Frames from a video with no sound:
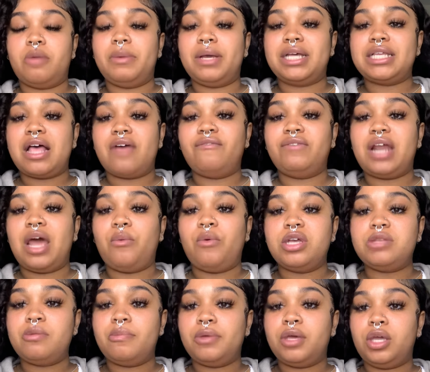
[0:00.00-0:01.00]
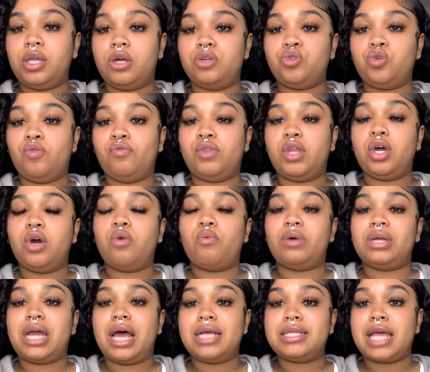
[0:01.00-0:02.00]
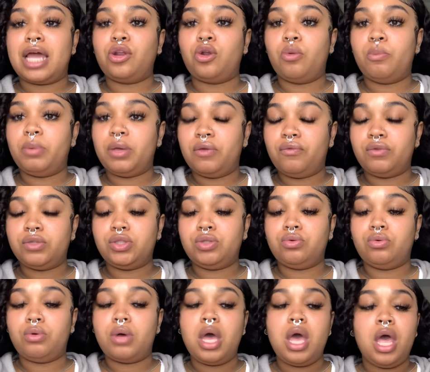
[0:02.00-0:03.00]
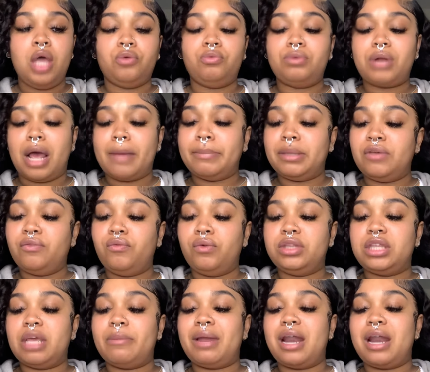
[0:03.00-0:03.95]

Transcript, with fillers: because I feel like once people hear your truth, they're gonna realize ain't no beef with you, you're not beef with them.